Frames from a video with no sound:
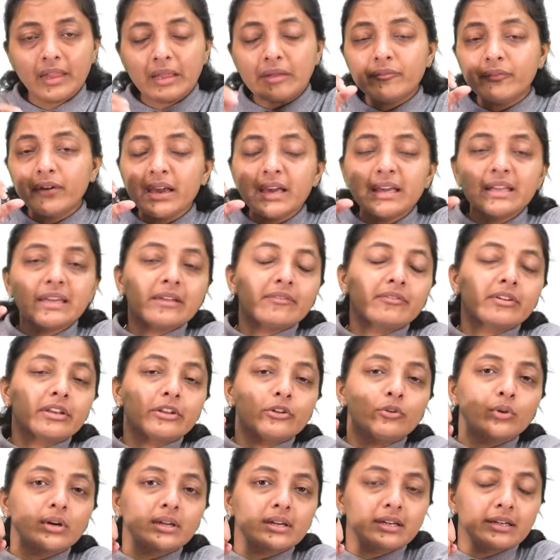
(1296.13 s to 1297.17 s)
wherever
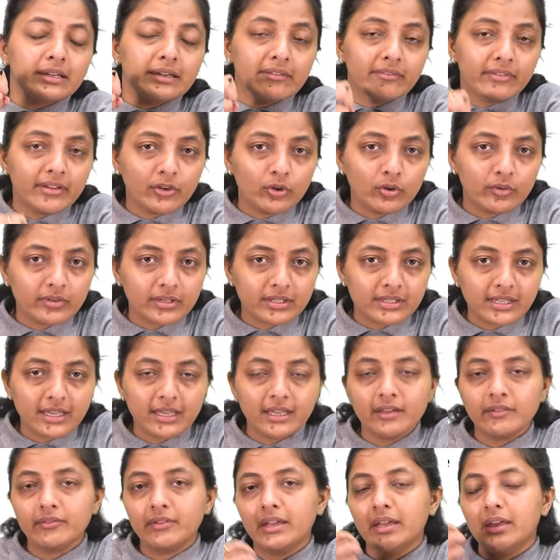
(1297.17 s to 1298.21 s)
you are living over
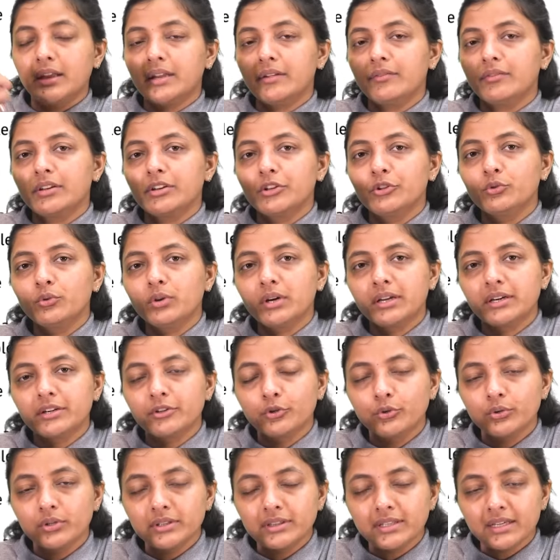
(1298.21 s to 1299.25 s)
there, wherever you are
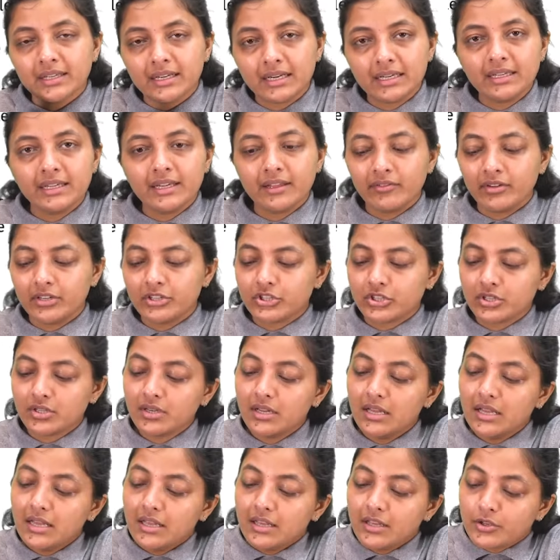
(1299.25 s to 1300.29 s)
doing the cultivation.
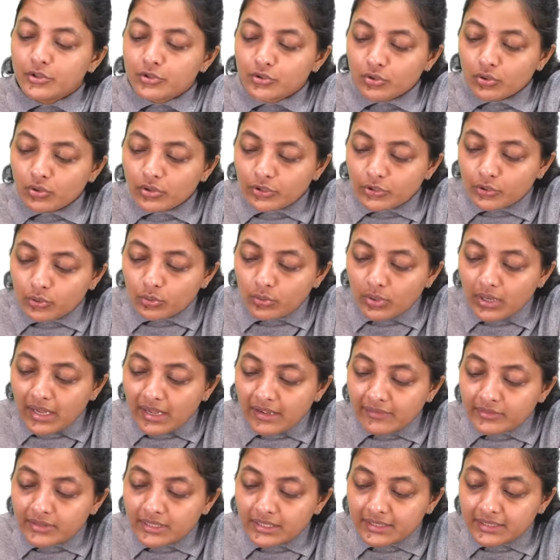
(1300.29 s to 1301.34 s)
So you
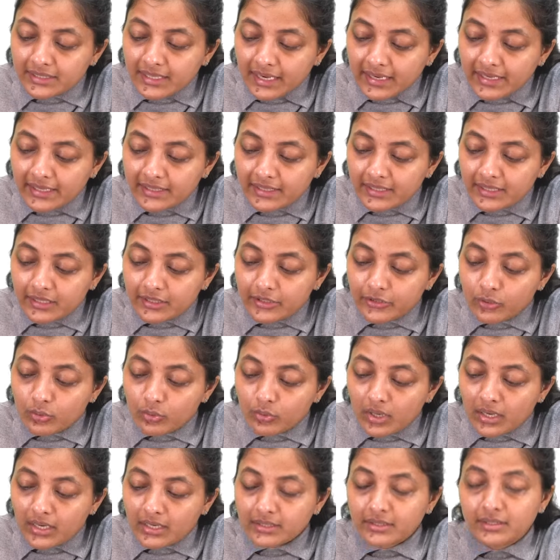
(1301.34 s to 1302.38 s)
have the title,
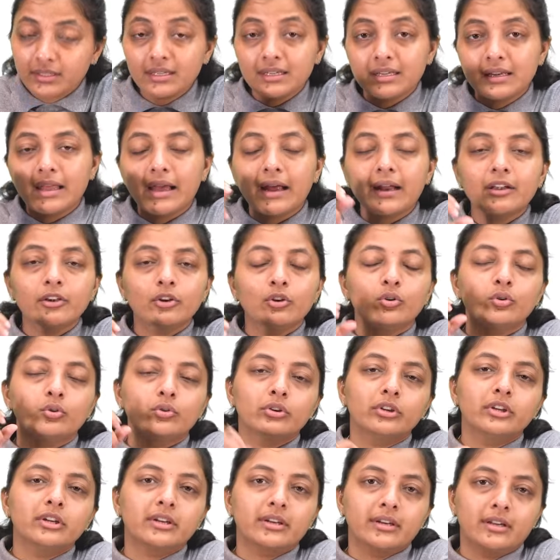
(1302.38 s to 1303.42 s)
you are the land
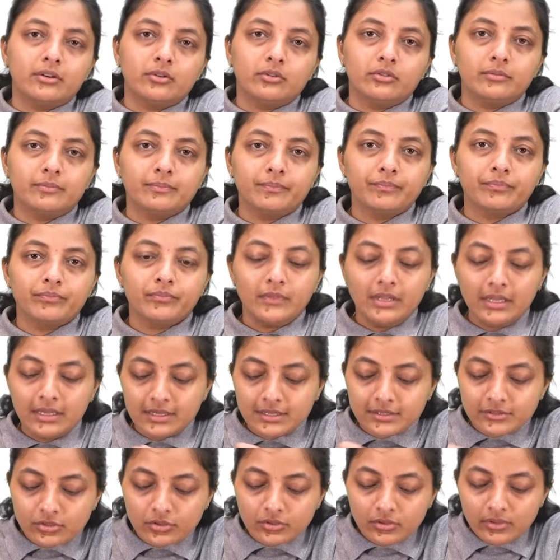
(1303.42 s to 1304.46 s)
owner now.
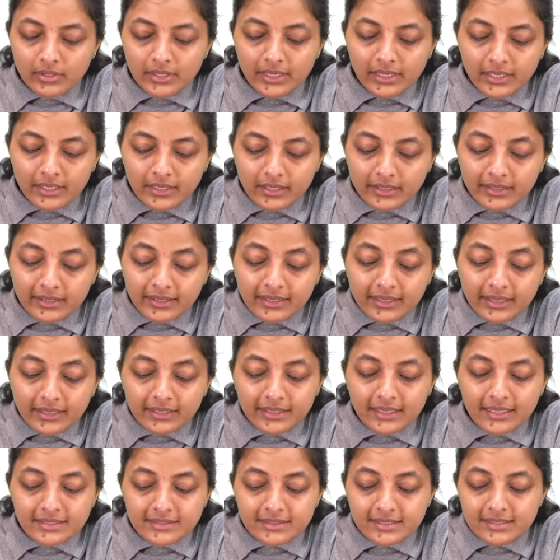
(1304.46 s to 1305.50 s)
So it
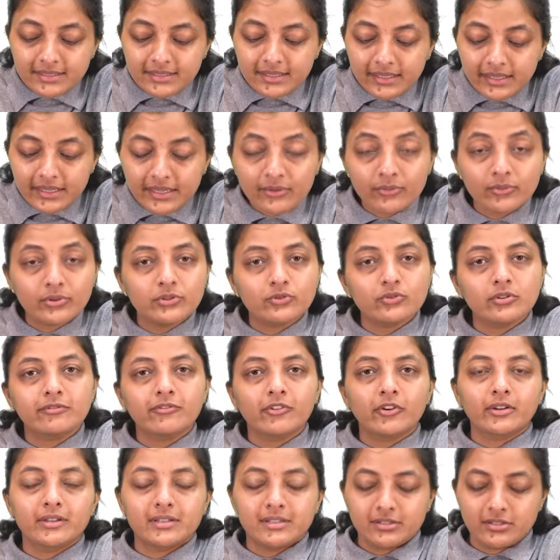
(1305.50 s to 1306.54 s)
recognizes the individual
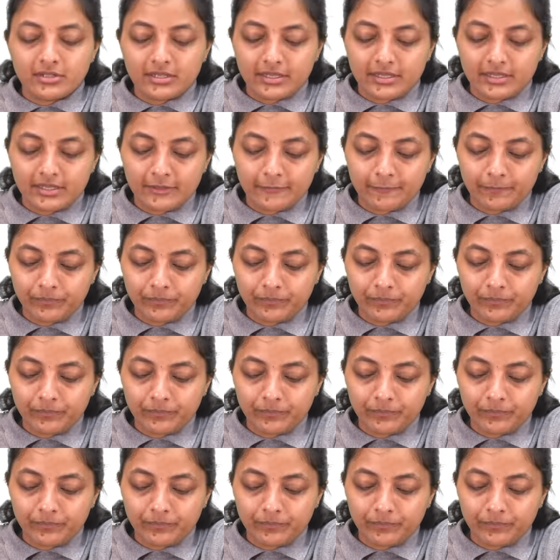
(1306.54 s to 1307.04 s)
forest right.